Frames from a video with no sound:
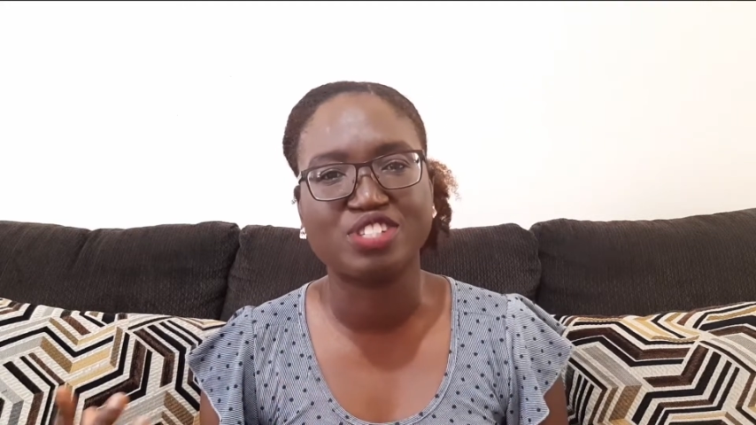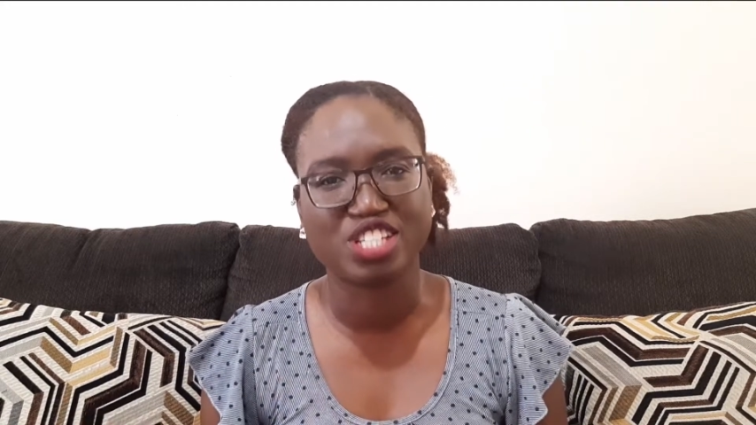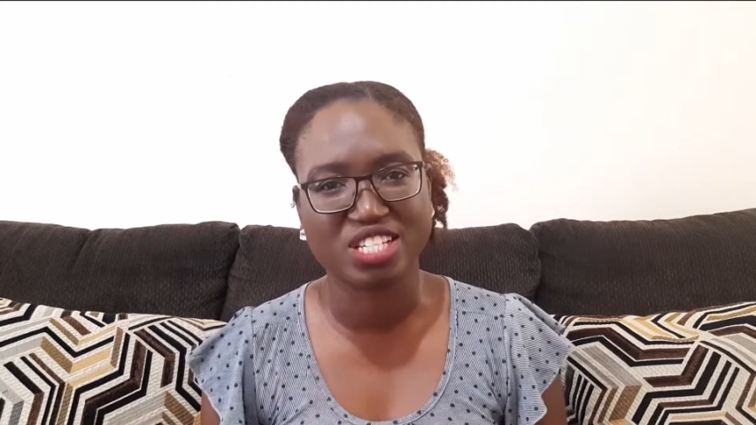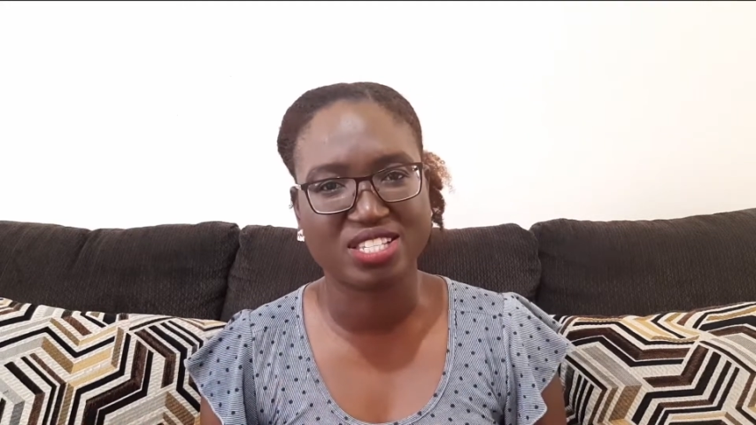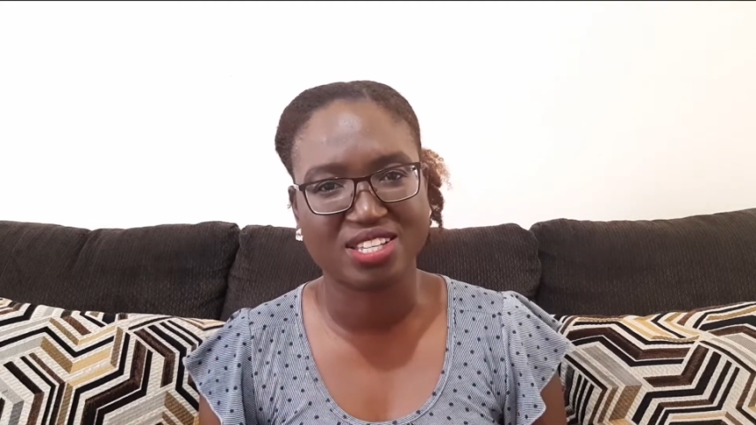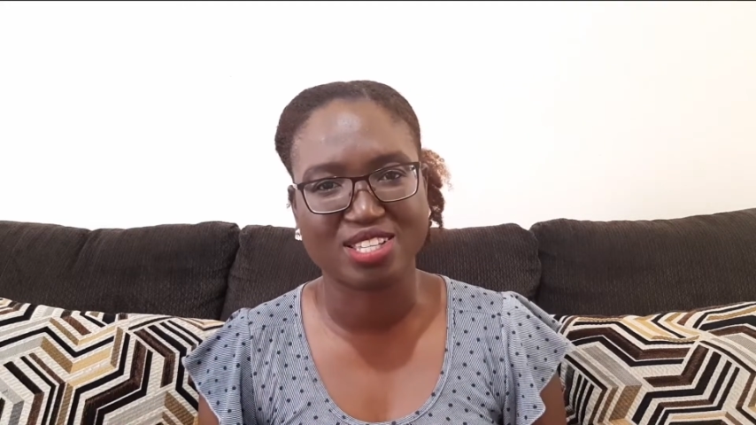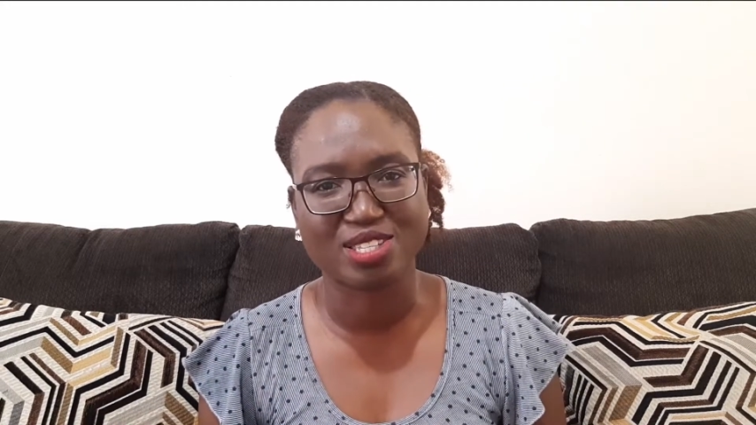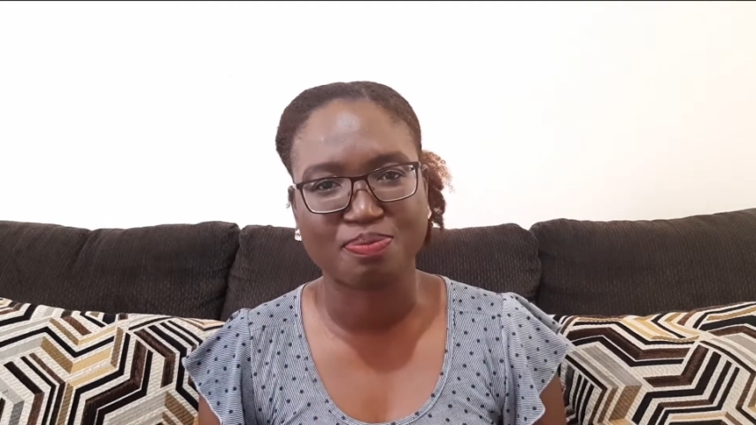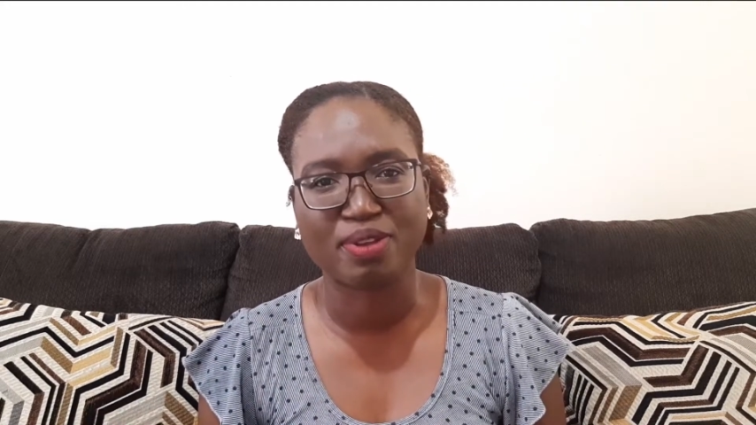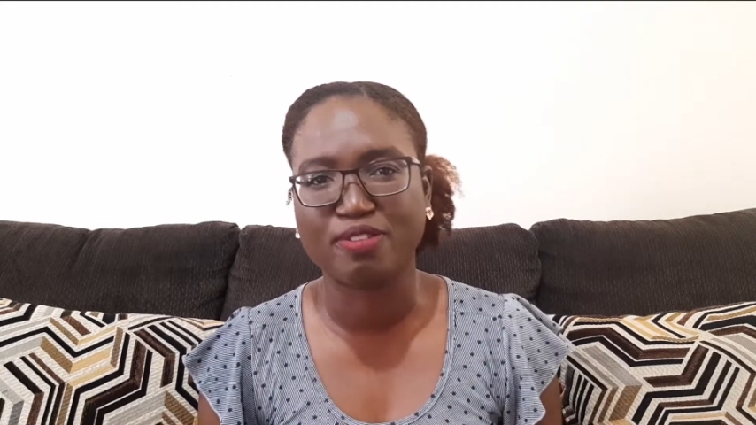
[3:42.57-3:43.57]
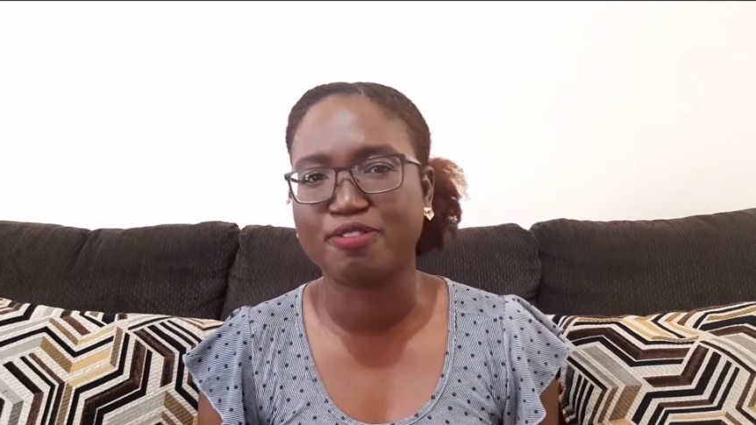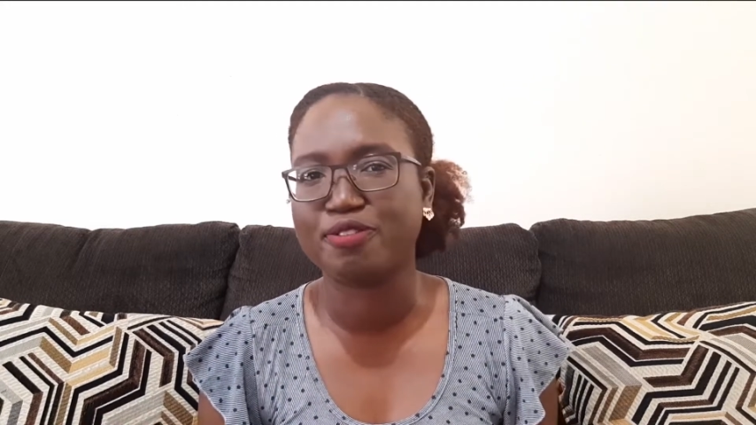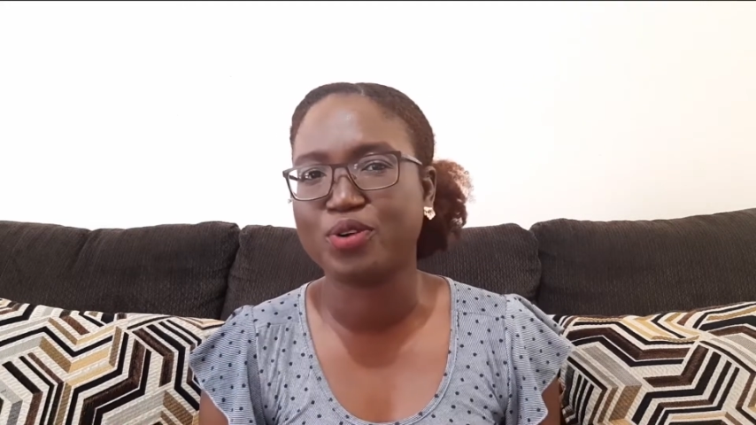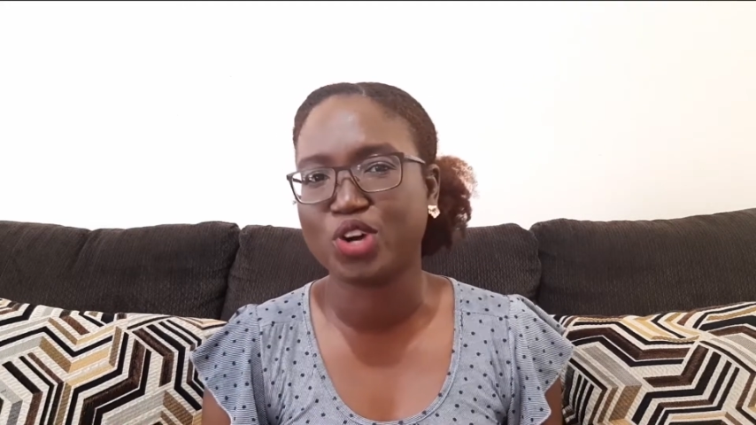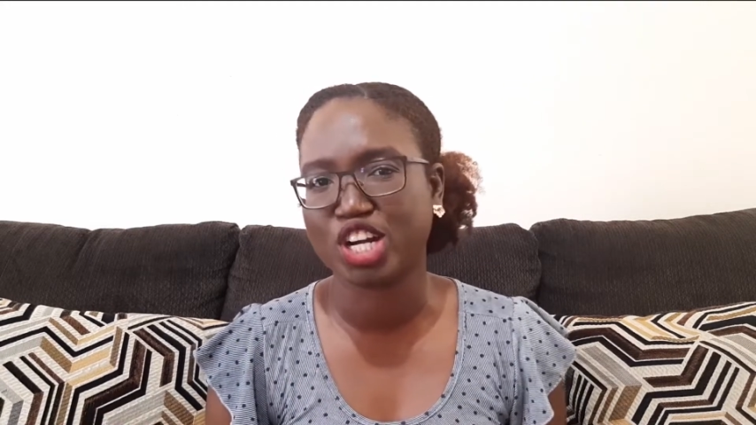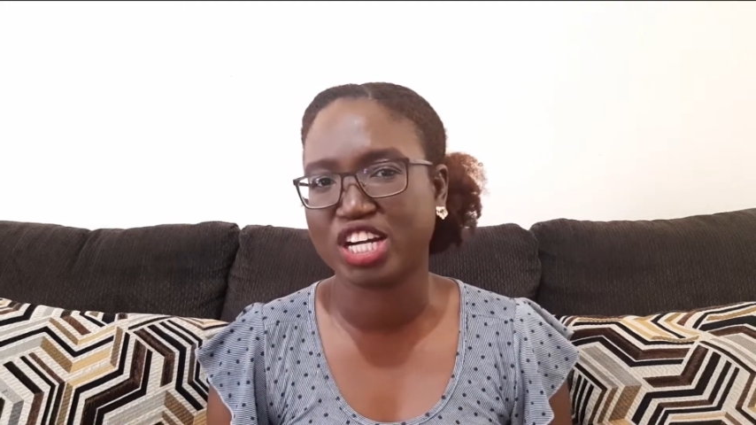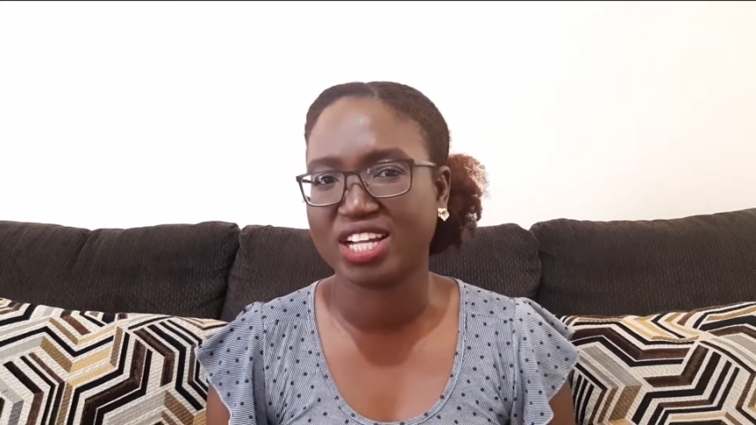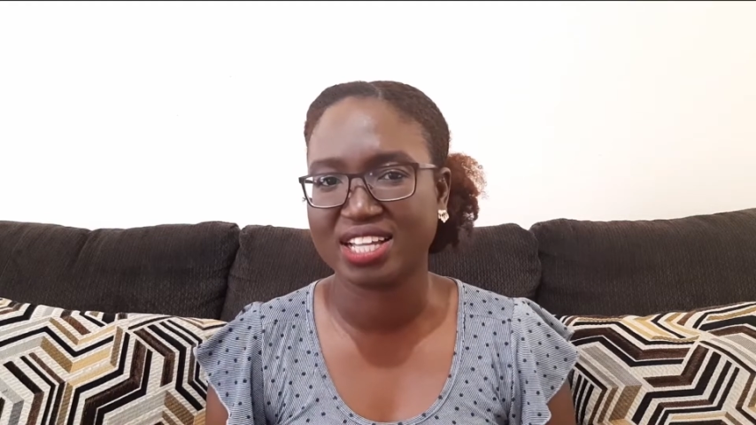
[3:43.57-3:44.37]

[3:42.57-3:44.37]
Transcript: Jesus before